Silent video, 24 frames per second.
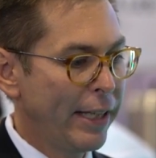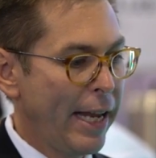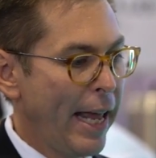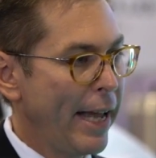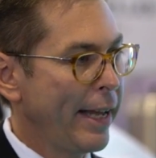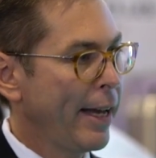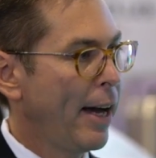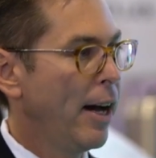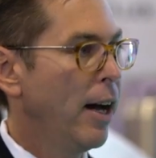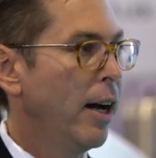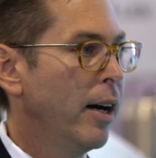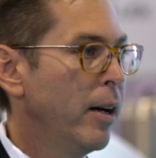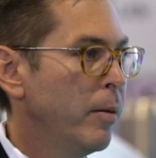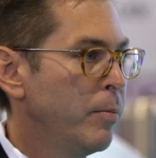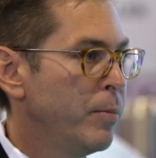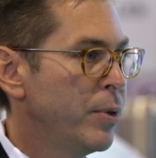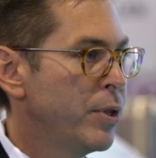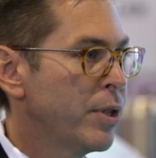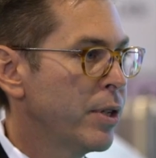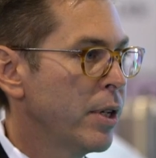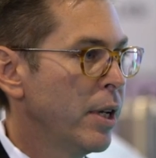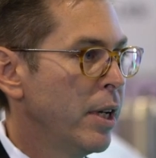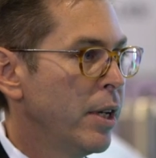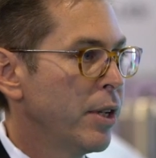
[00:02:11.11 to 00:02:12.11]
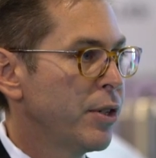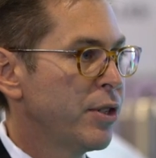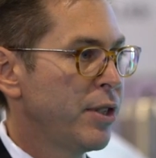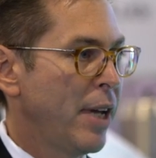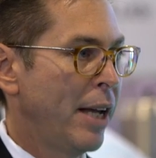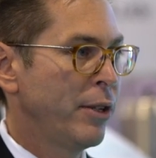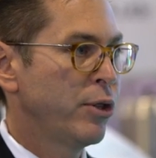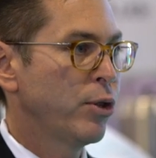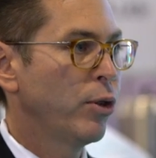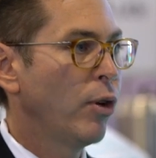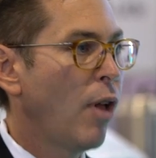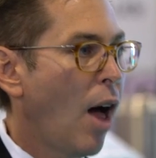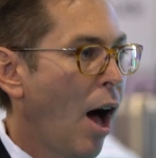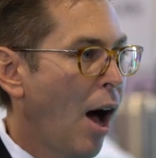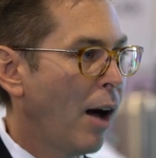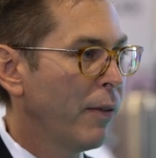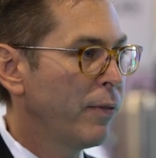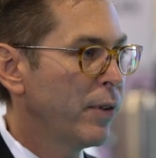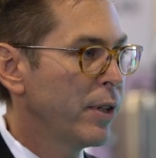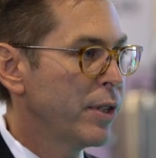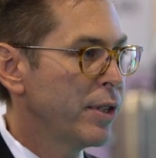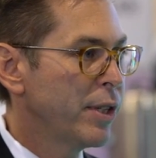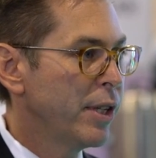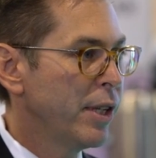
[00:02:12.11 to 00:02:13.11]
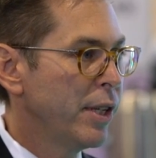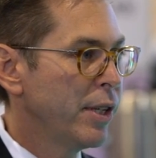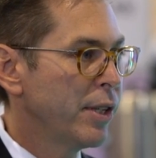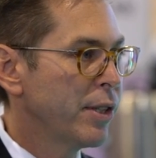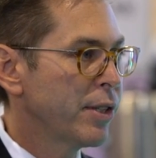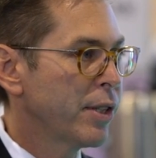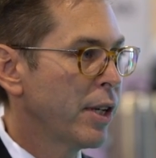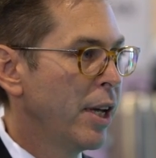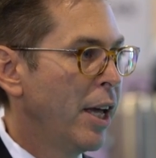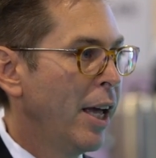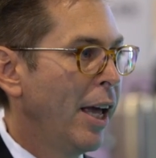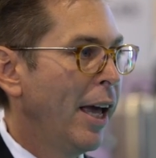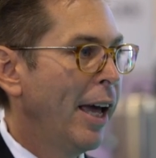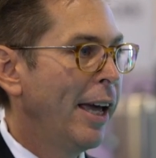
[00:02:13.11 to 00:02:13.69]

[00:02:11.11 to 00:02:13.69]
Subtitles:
take hubs, central offices,